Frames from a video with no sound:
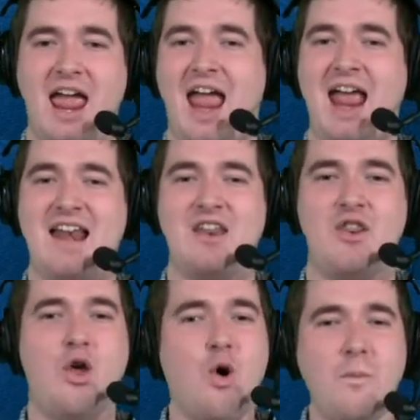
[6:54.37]
and
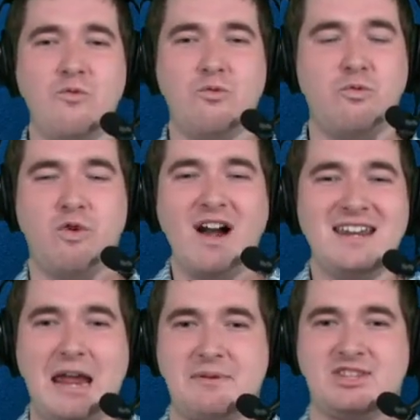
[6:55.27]
no run
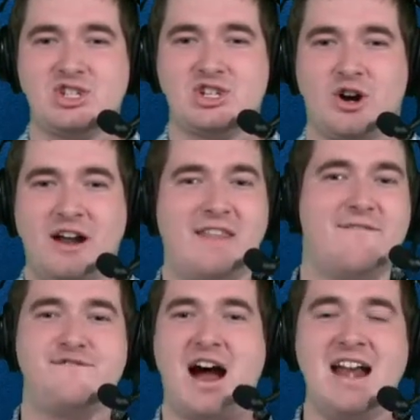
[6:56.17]
game at the start. And then
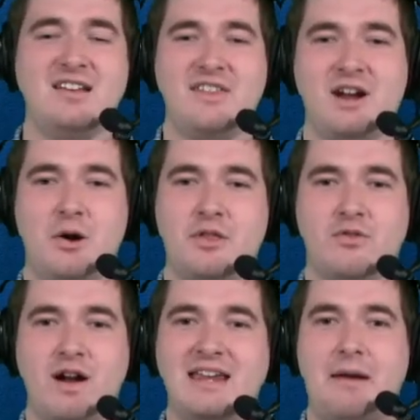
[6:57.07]
finally they go to the
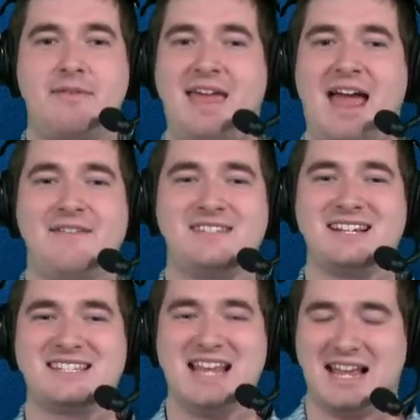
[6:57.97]
run game and they have
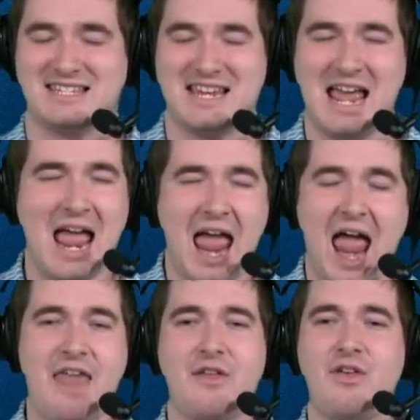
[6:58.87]
success.
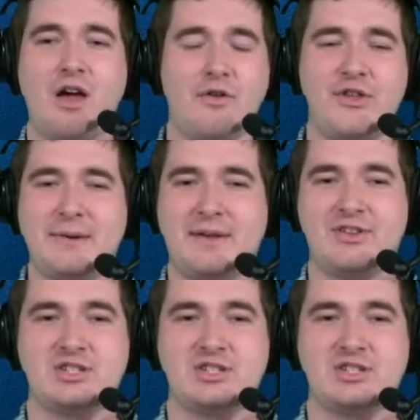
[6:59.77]
And then the other thing about this